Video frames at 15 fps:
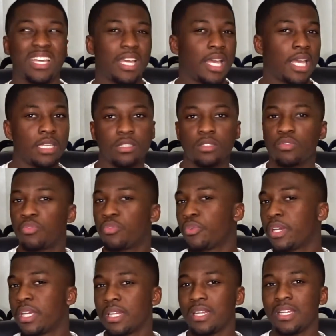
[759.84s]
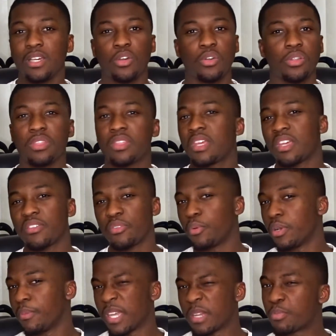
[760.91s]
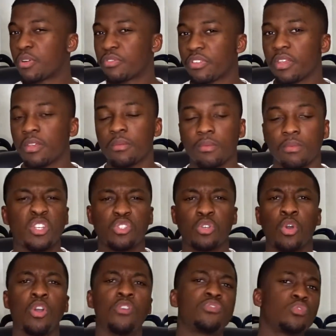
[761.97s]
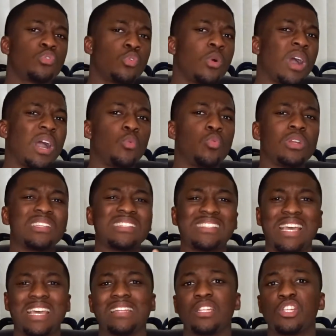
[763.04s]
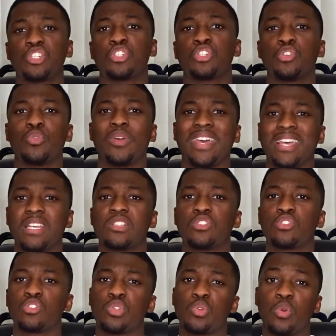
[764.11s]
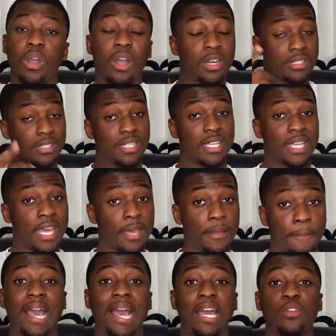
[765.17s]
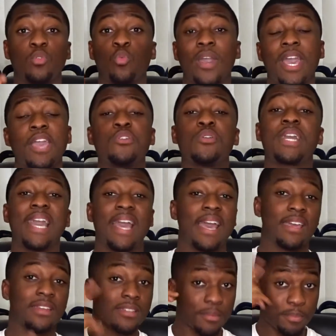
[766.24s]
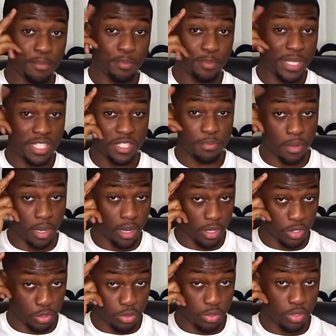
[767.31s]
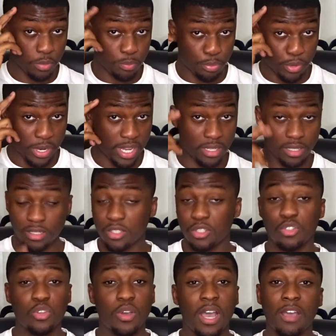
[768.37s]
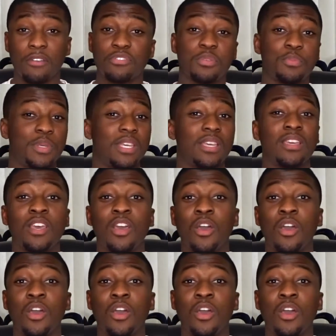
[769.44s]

isn't really a good thing if you want to make profit. So overall, I wouldn't say this shoe is too hard to get, and where you can, be smart, use your brain. You don't have to be